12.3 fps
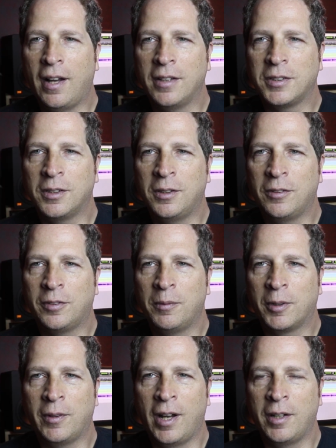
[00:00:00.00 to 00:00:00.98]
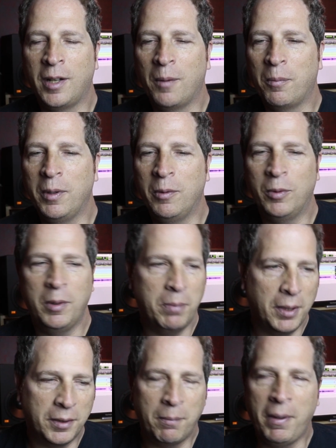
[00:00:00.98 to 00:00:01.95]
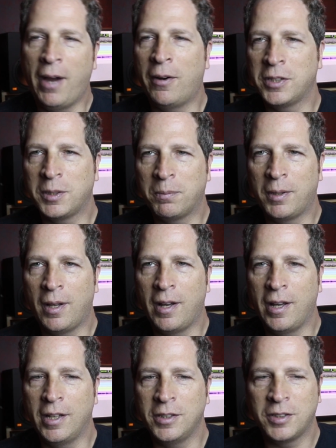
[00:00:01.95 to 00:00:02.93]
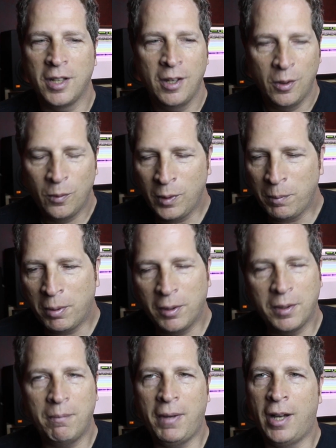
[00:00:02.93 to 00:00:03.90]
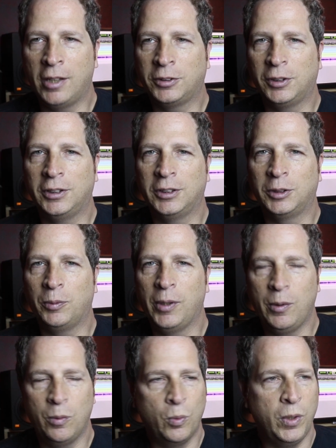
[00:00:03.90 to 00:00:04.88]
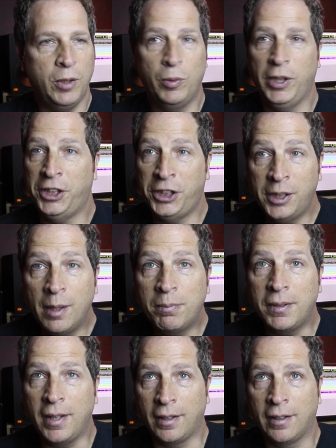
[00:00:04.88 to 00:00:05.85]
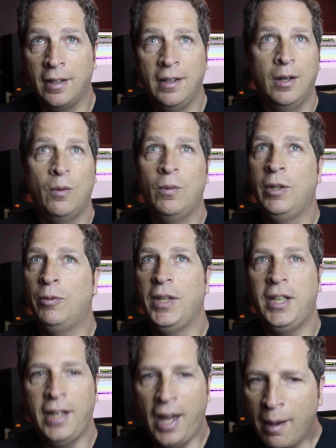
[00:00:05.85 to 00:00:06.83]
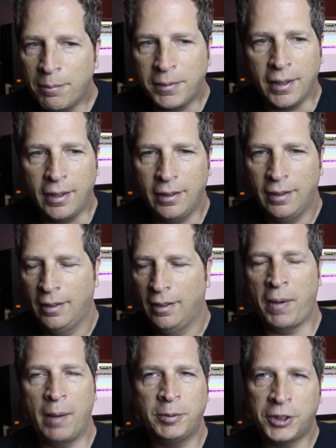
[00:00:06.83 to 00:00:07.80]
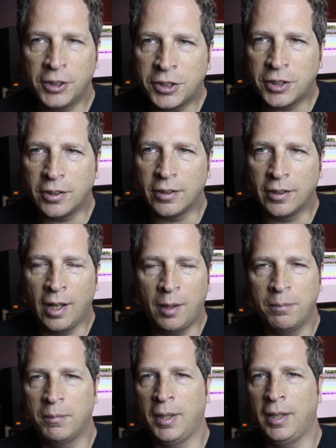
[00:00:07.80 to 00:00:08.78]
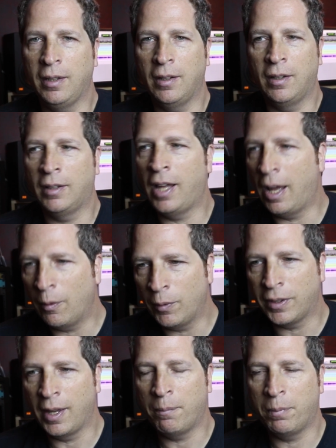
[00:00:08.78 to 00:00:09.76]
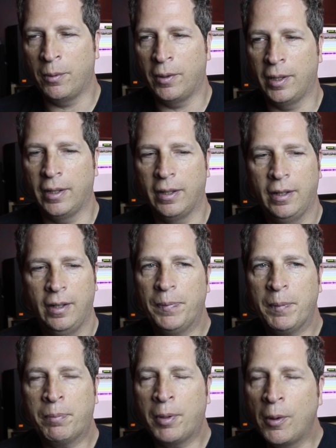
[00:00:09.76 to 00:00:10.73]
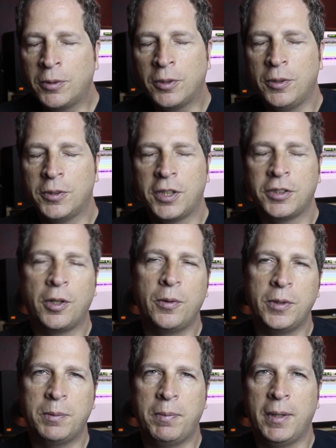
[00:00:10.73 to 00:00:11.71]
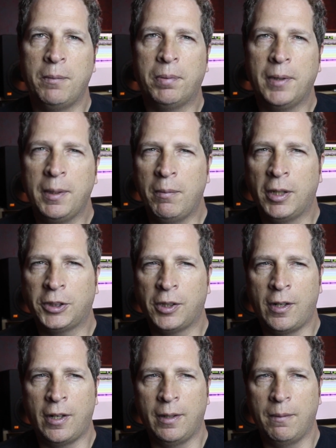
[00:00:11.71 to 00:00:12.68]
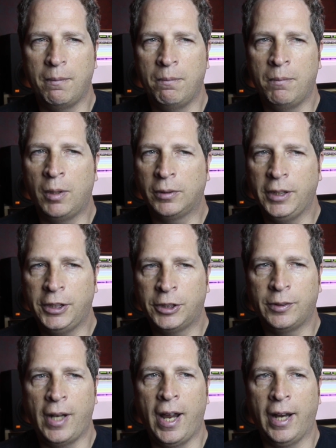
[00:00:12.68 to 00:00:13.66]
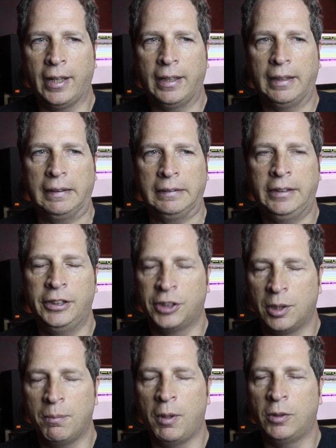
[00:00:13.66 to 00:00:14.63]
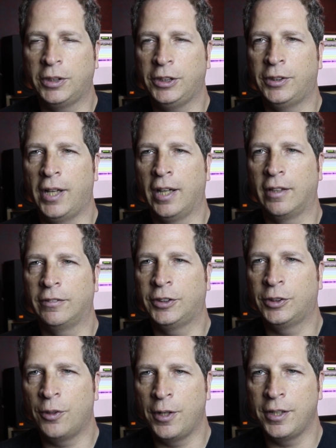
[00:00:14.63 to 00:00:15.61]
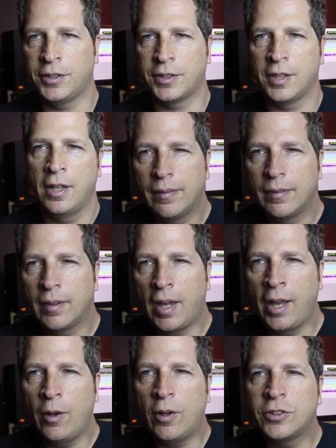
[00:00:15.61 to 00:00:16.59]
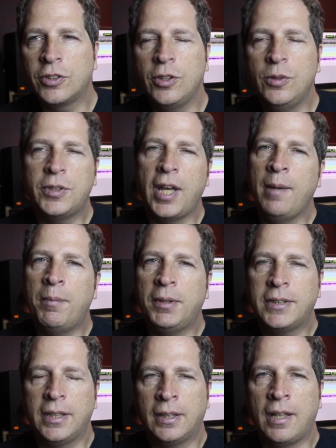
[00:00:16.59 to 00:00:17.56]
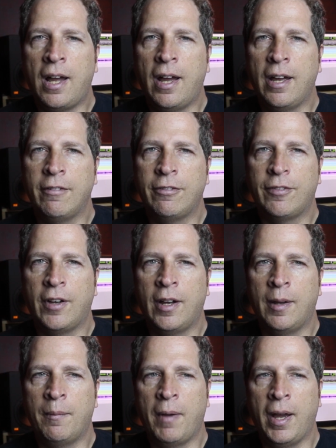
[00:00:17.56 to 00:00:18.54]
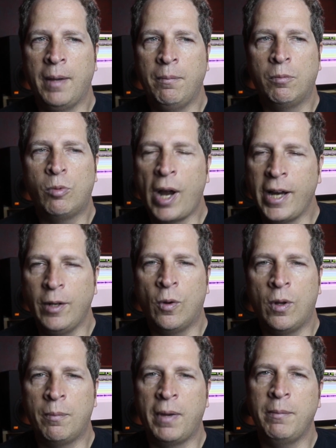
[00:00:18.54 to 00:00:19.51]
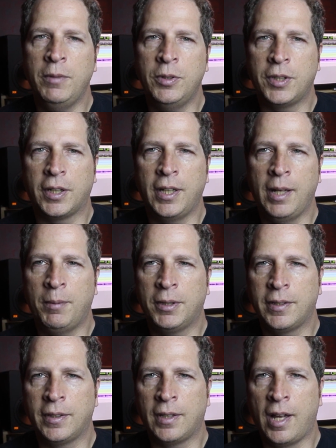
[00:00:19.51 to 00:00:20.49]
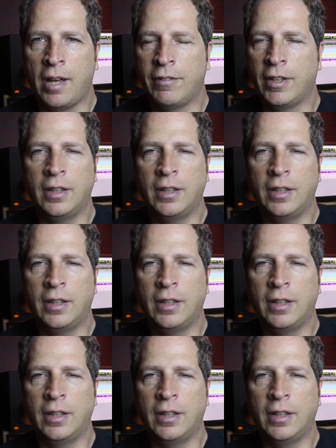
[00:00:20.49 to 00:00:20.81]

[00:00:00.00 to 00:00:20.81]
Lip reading: console from the ground up. We rebuilt the power supplies, we pulled the modules, we re-chipped it, we recapped it. Bob Schuster helped me a lot with that board. Pro Tools has always been pretty much our multi-track, digital multi-track of choice. I also use Ableton Live. I write all my music in Ableton Live. I